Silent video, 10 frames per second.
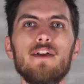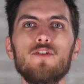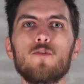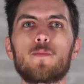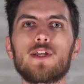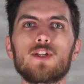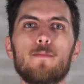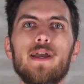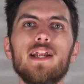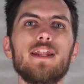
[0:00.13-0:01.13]
If you've
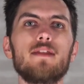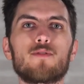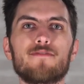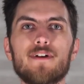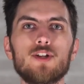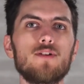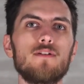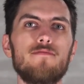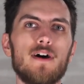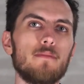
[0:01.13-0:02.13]
participated in professional
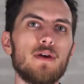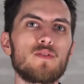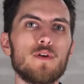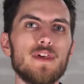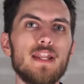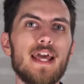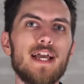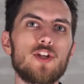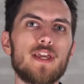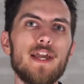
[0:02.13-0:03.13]
development within an
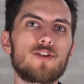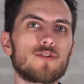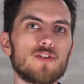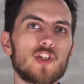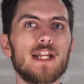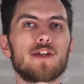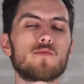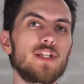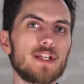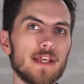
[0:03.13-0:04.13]
educational setting
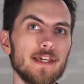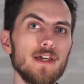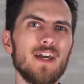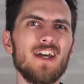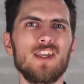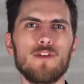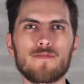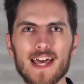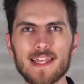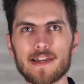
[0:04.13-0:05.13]
recently,
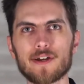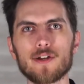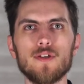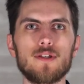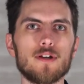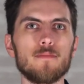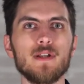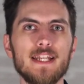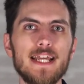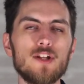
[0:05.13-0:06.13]
you've likely heard the term
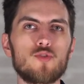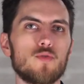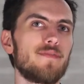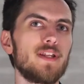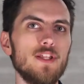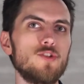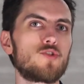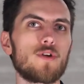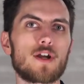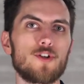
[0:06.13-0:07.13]
data-driven
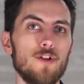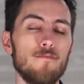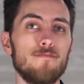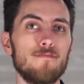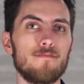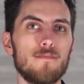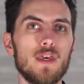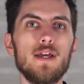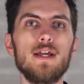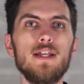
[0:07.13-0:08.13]
instruction.
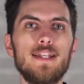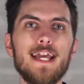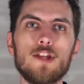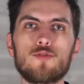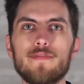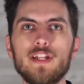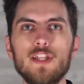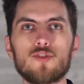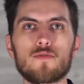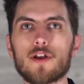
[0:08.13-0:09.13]
Data-driven
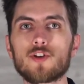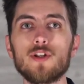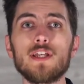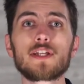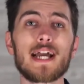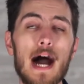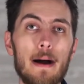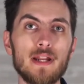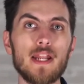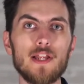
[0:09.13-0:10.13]
instruction is
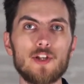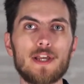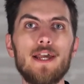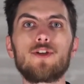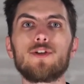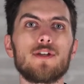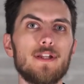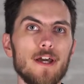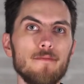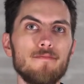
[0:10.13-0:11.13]
common in education
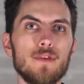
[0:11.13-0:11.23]
today.